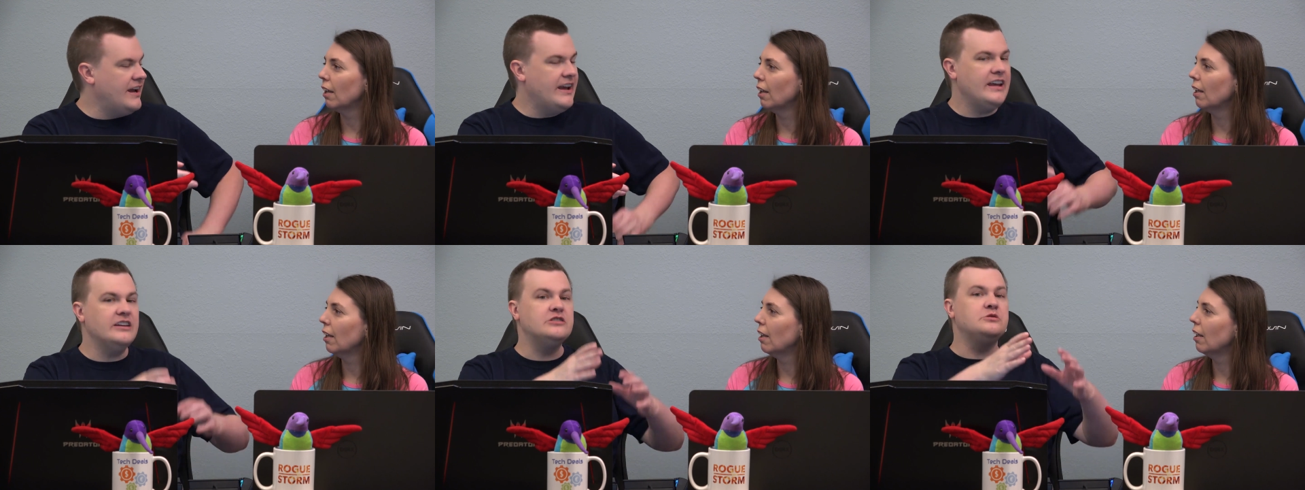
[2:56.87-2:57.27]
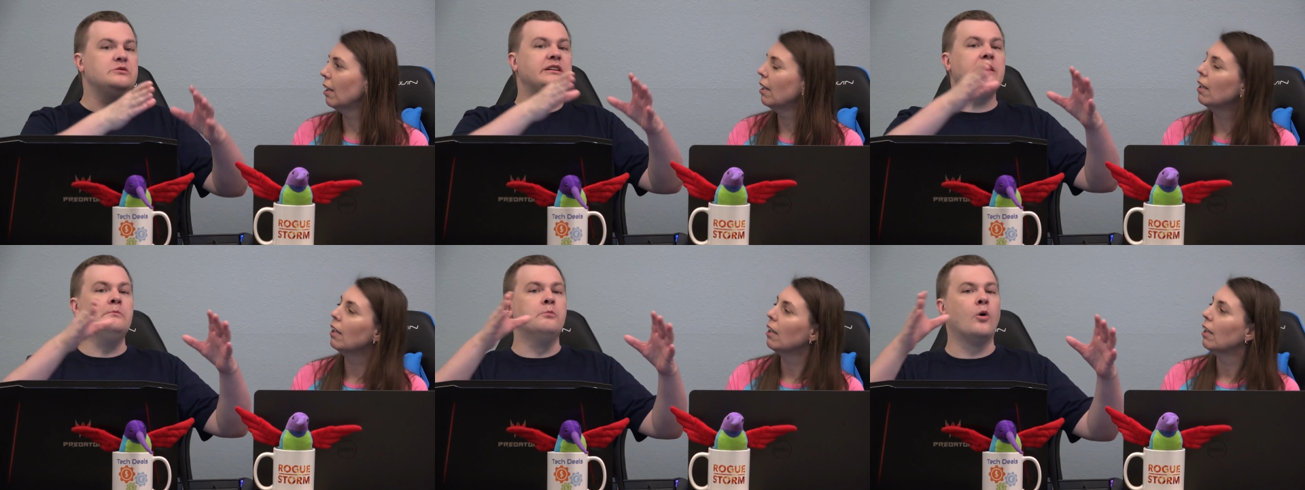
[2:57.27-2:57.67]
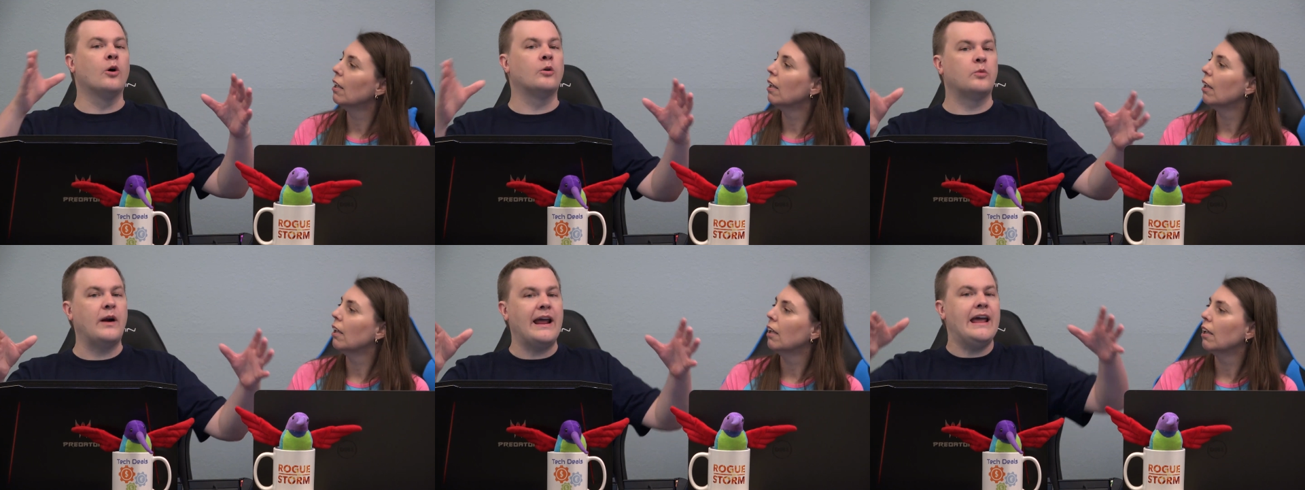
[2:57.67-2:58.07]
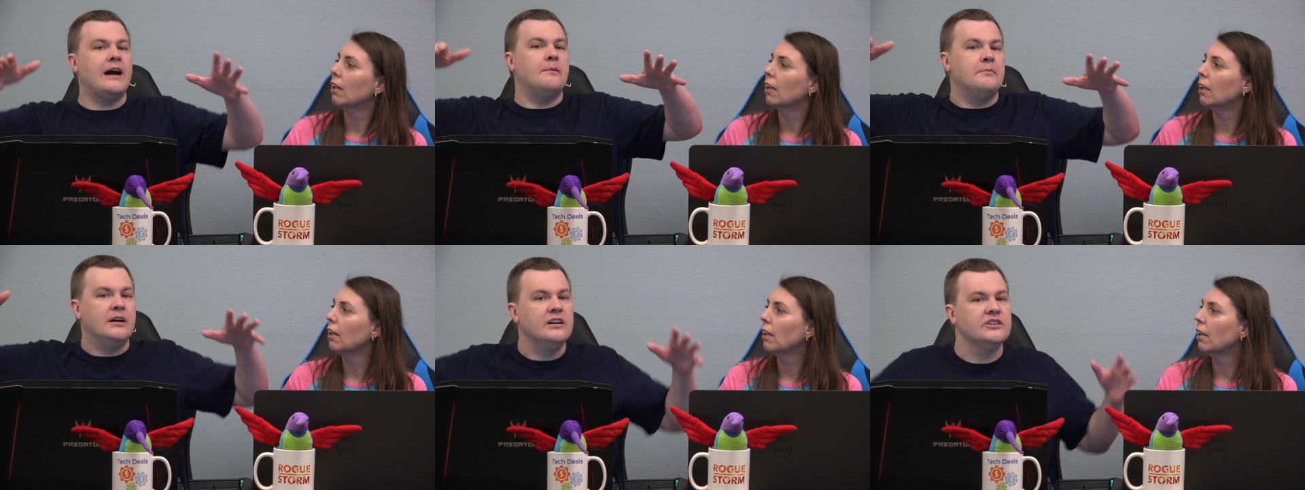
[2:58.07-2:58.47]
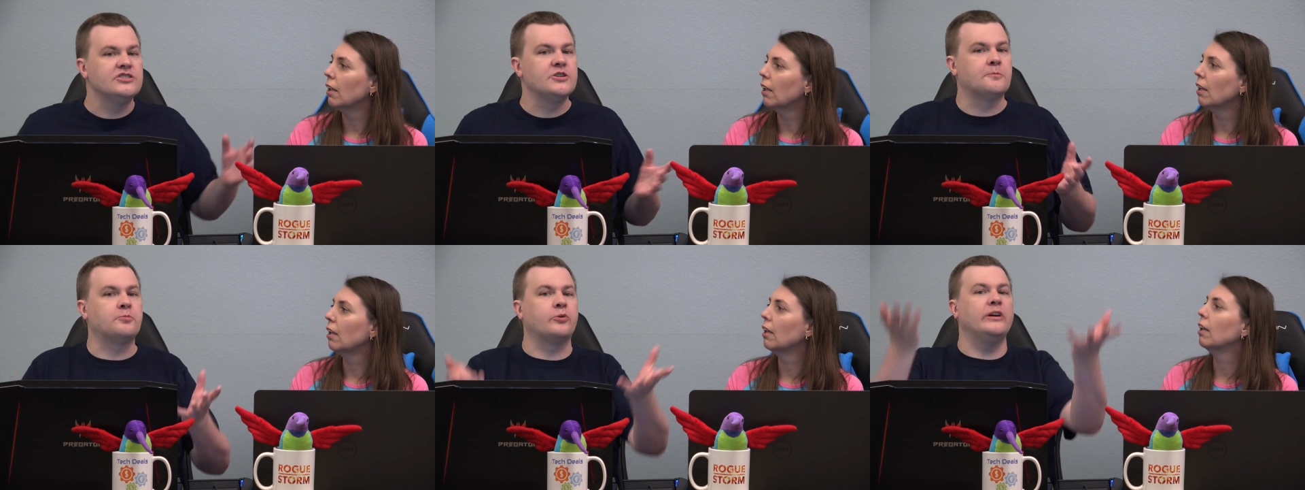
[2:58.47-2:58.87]
Speaker 1: is you need more RAM
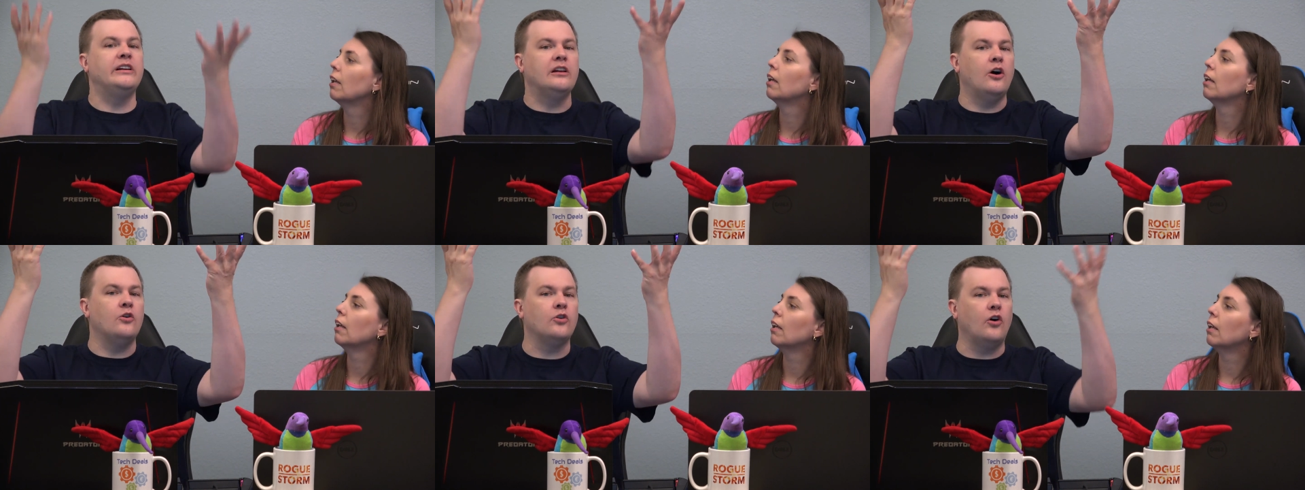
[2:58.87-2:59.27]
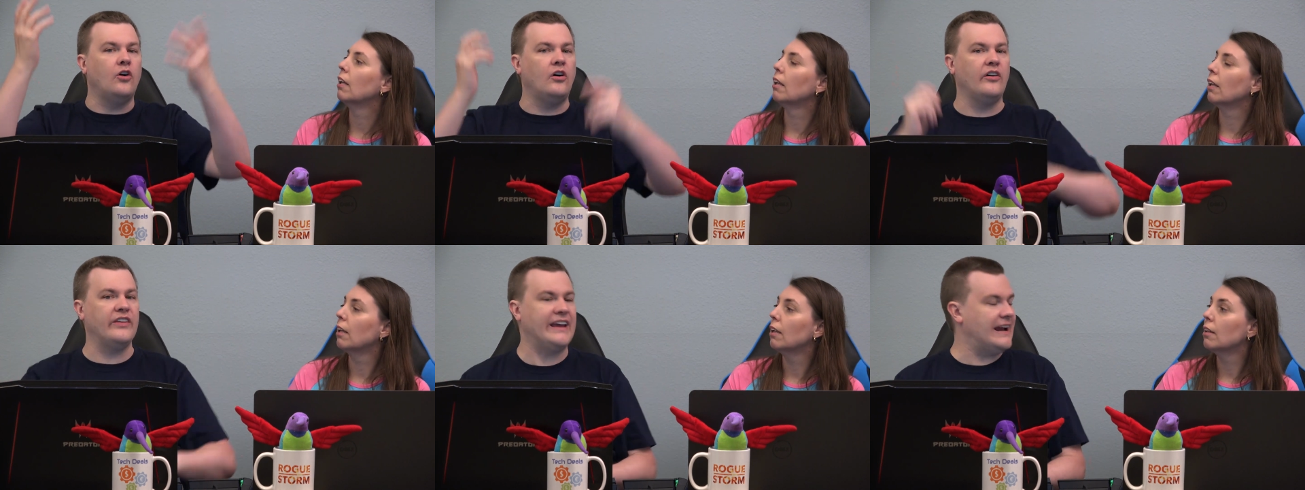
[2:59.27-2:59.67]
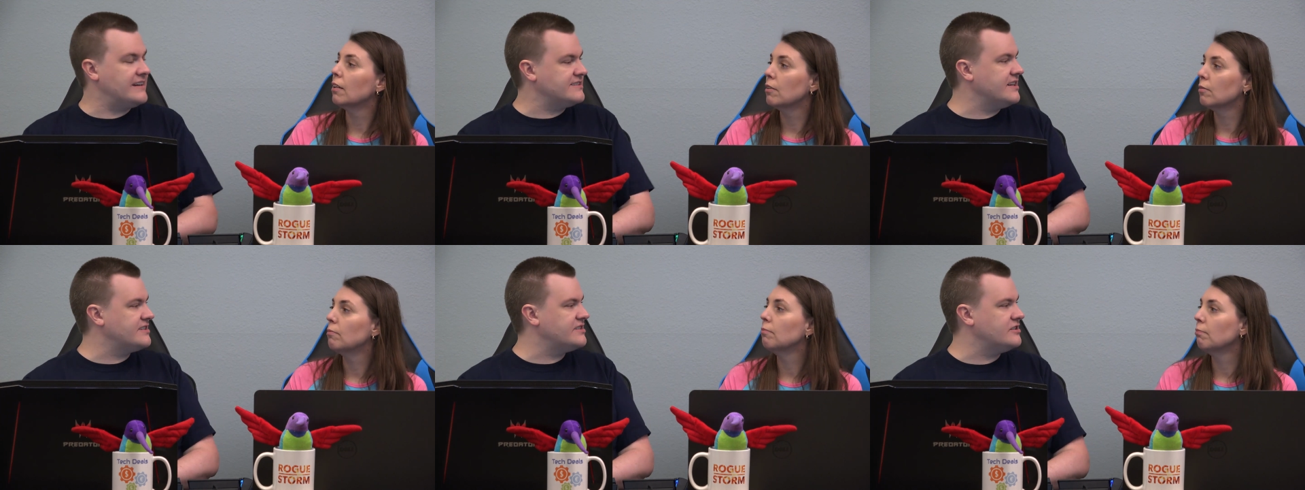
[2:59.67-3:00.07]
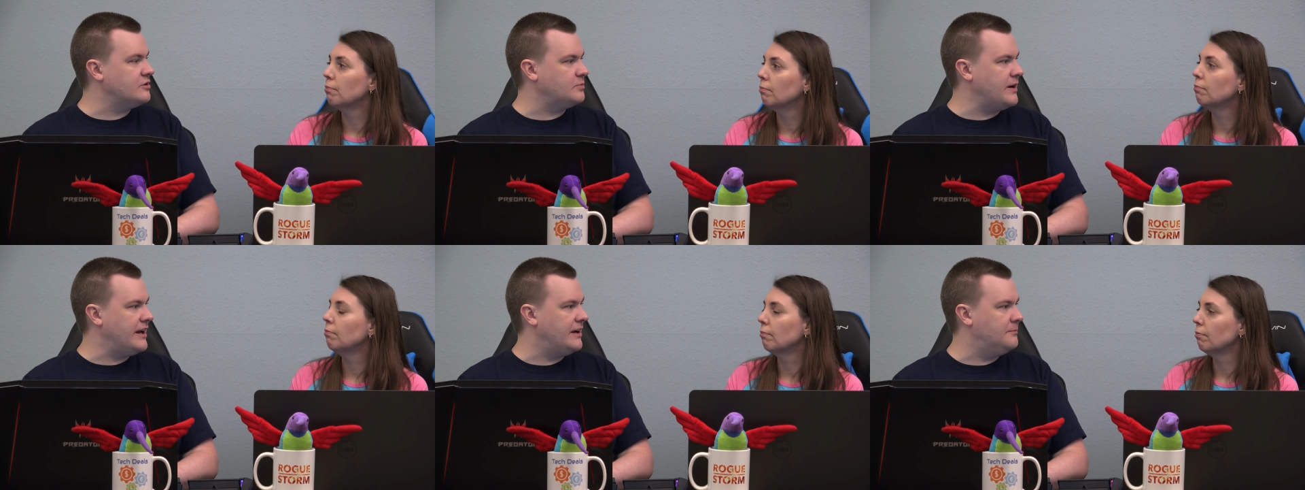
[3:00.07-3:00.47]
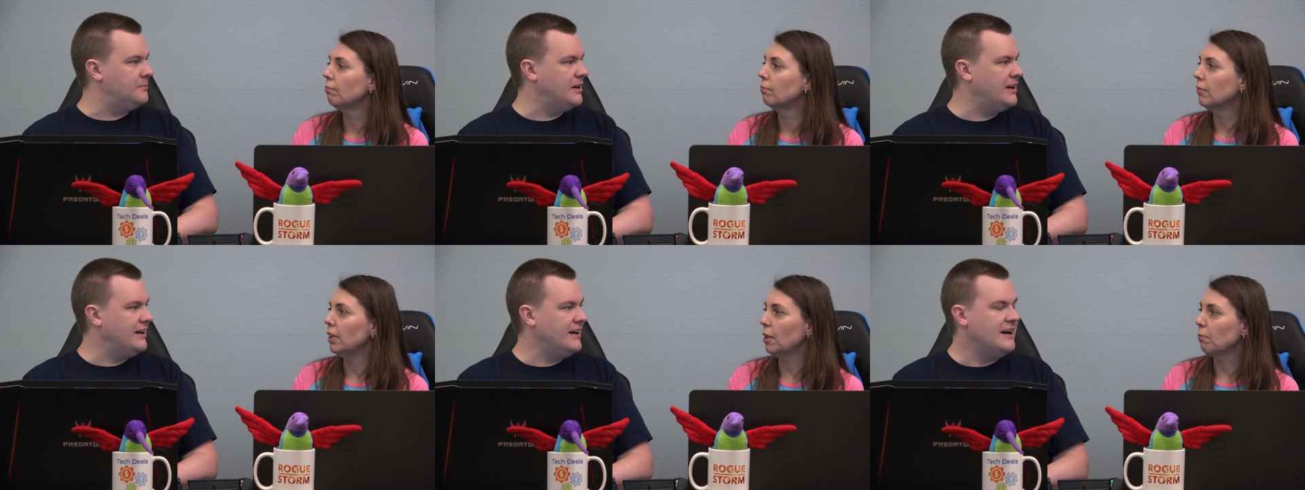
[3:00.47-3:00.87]
to preload all the assets into RAM.
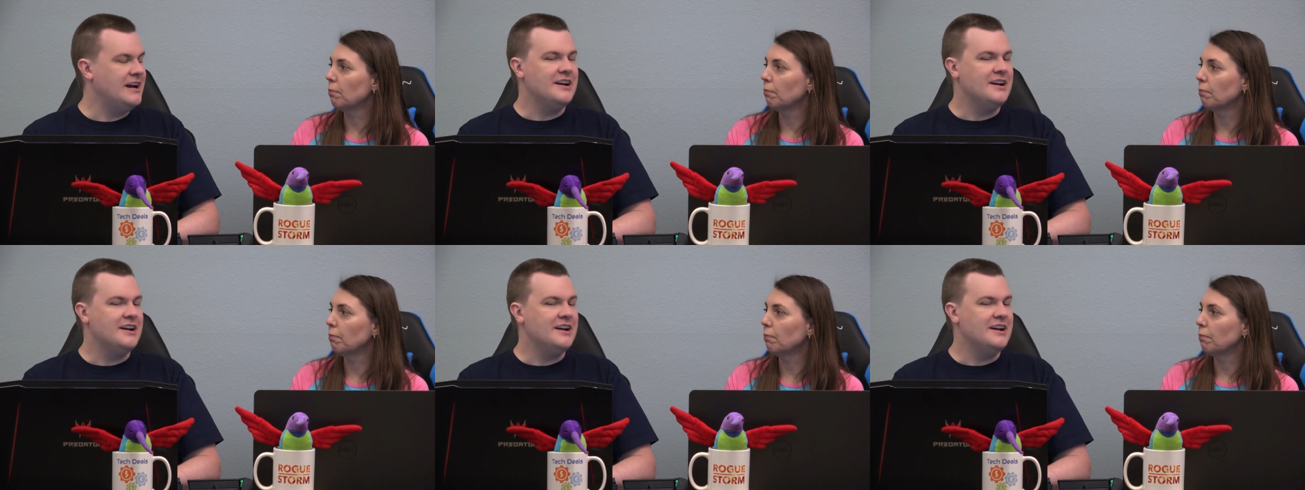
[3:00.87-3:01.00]
Yep.